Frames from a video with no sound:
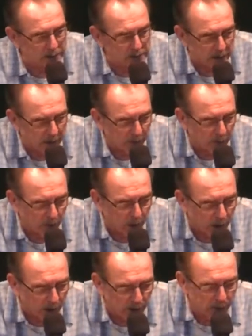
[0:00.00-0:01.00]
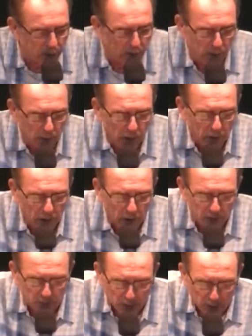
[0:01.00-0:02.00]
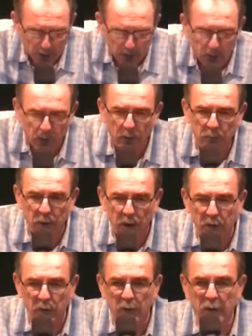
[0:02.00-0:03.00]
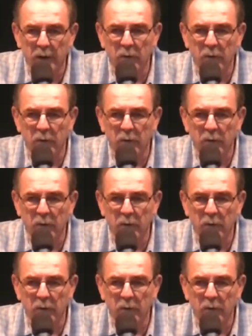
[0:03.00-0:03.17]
It said, if we honor our father and our mother,